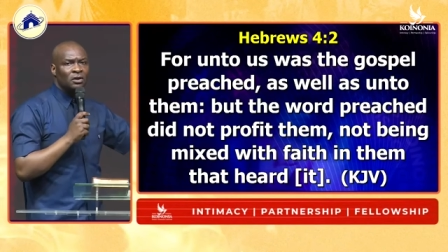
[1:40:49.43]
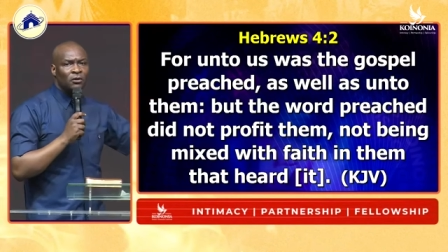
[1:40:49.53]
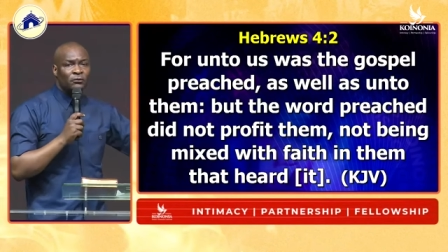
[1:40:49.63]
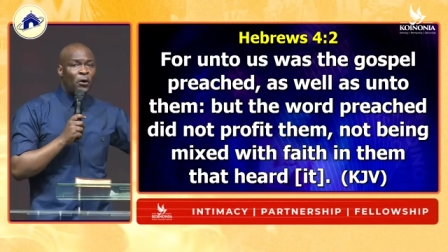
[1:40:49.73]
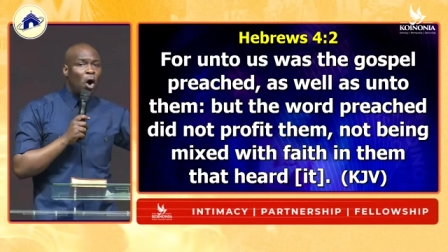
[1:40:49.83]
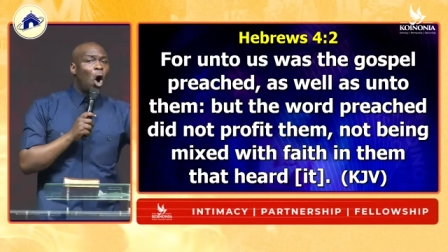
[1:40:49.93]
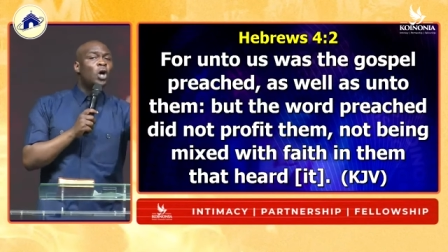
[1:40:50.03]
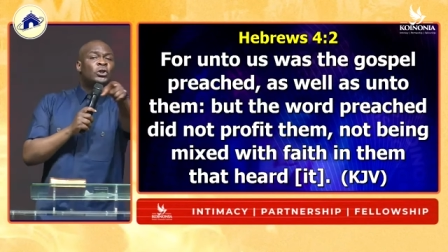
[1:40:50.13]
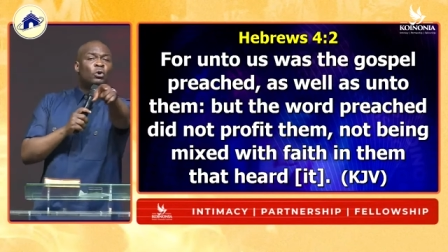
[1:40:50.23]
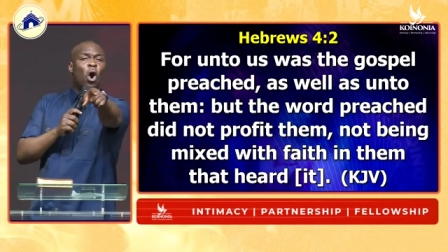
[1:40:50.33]
For
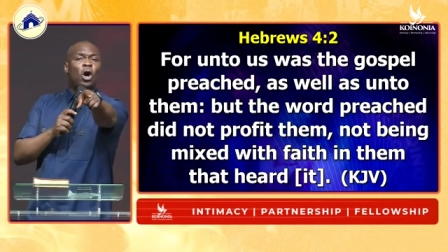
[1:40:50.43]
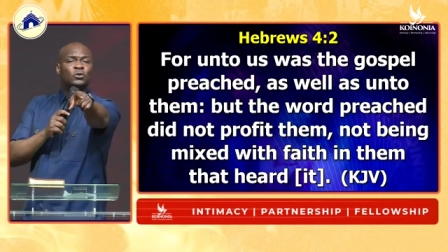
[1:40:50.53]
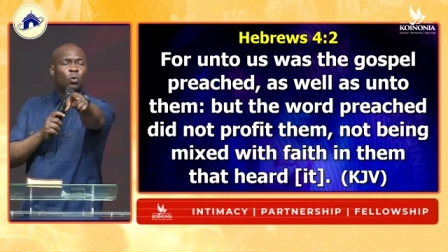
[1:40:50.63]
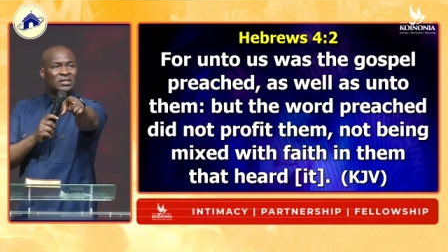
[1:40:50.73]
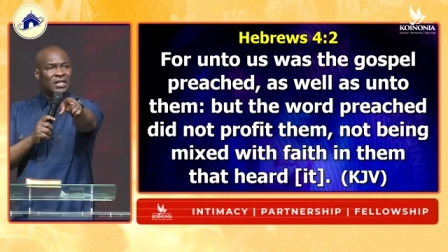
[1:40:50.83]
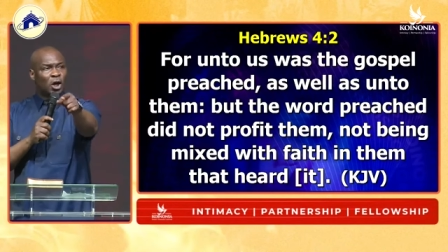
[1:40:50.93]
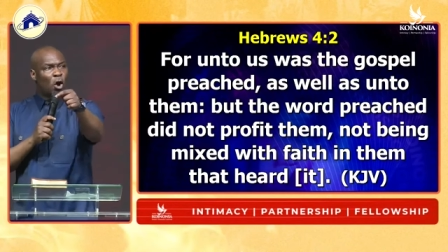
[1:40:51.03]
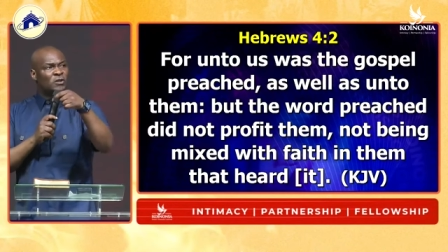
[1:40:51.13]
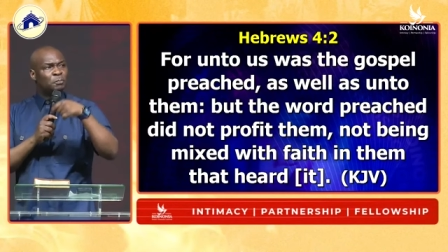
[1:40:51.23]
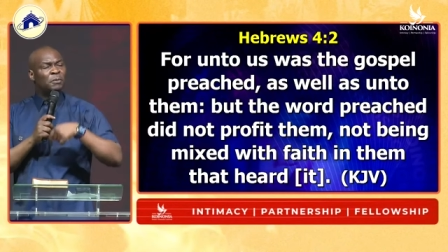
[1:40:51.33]
unto us was the
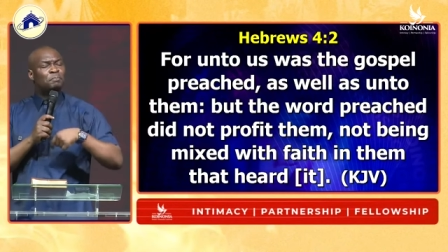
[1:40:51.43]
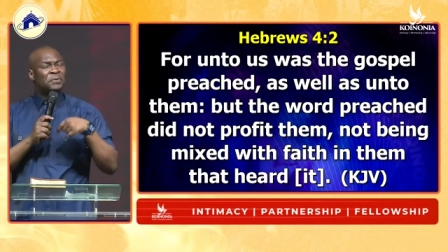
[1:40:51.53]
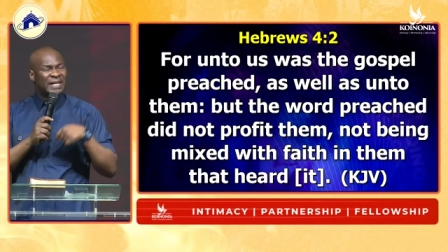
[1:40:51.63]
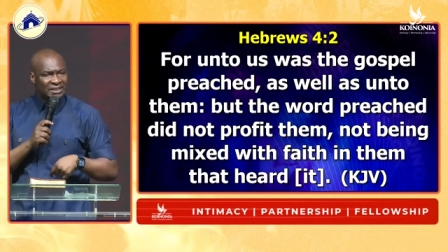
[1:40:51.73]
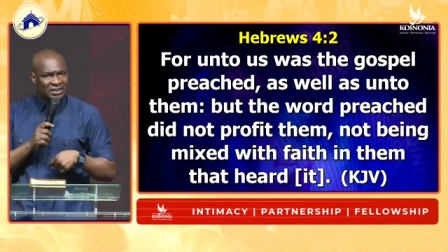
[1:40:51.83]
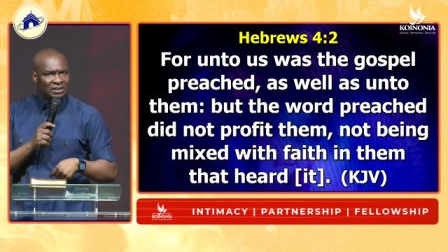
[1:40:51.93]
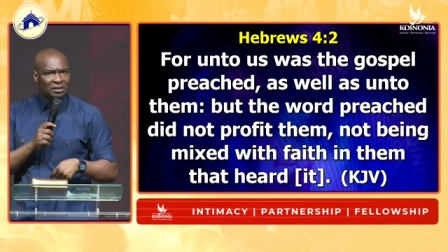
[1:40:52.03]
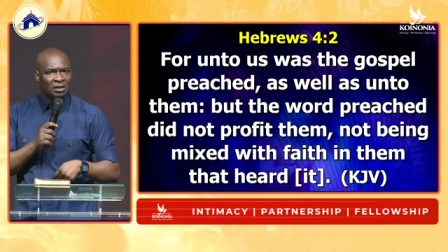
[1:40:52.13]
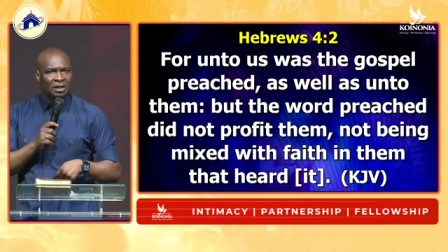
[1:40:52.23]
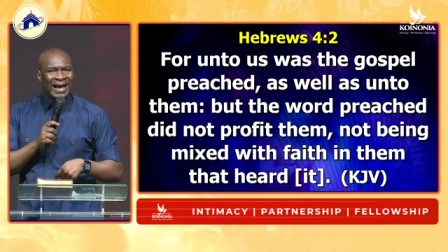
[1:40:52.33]
gospel preached,
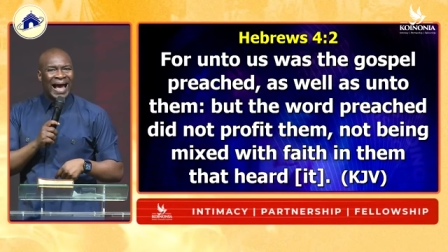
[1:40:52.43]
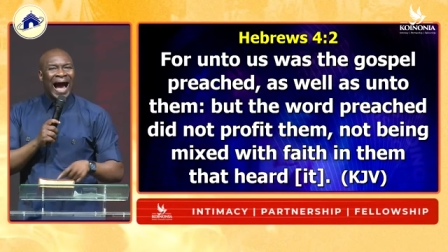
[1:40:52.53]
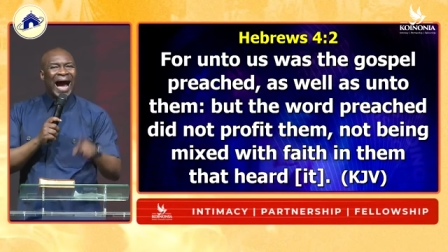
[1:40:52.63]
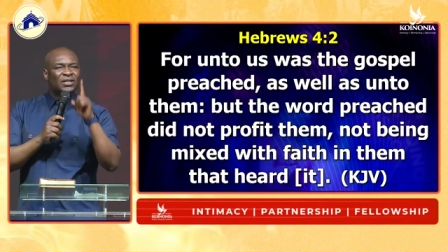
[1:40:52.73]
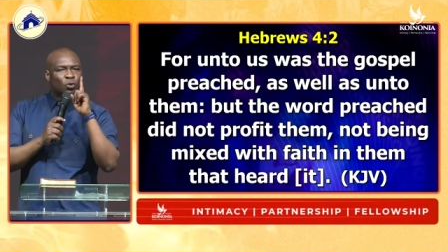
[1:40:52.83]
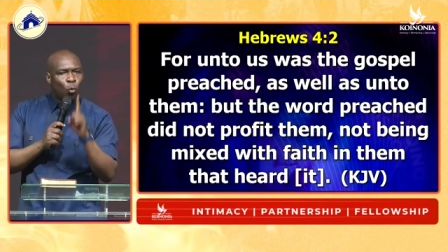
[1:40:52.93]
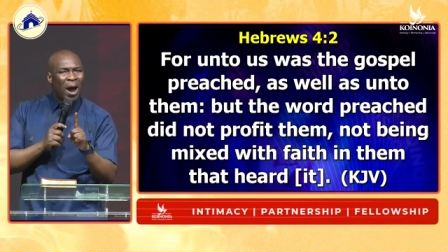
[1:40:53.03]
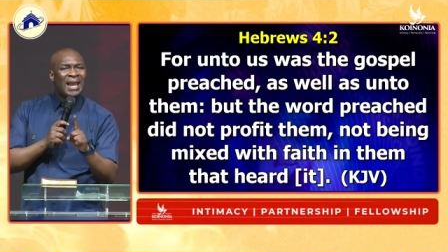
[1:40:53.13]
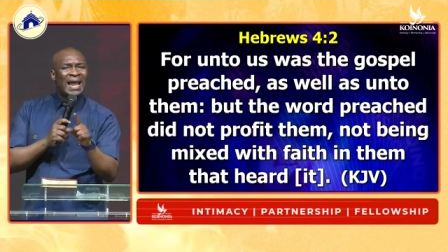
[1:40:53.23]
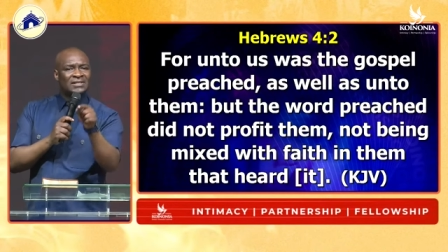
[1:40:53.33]
as
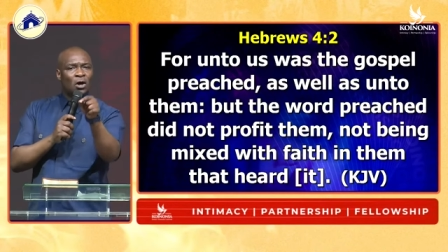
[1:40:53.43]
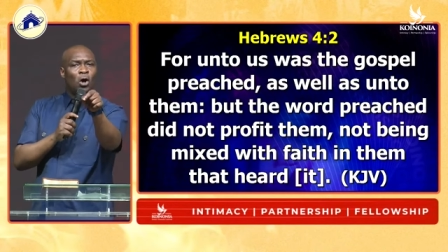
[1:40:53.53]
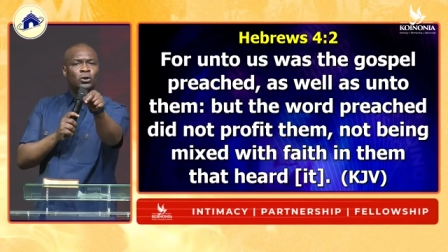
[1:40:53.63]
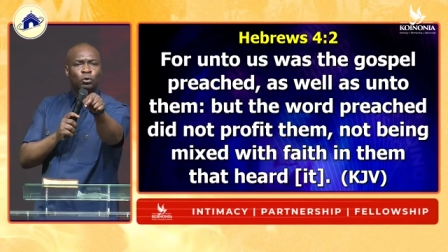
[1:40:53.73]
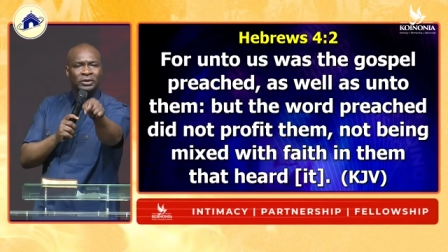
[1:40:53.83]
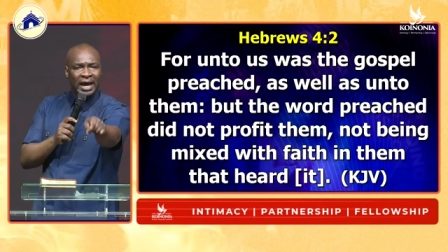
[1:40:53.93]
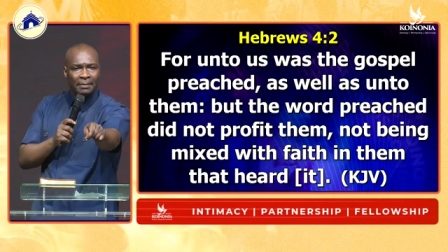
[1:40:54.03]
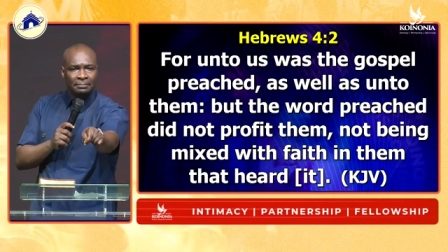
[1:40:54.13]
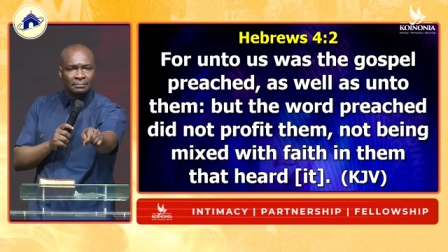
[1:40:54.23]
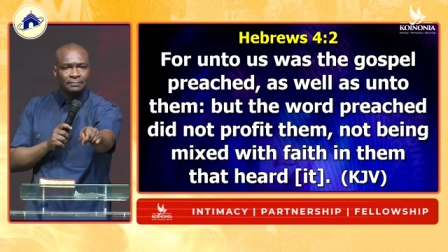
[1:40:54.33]
well as unto
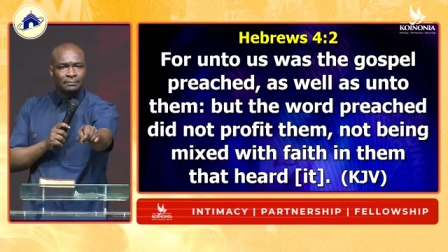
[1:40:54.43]
them.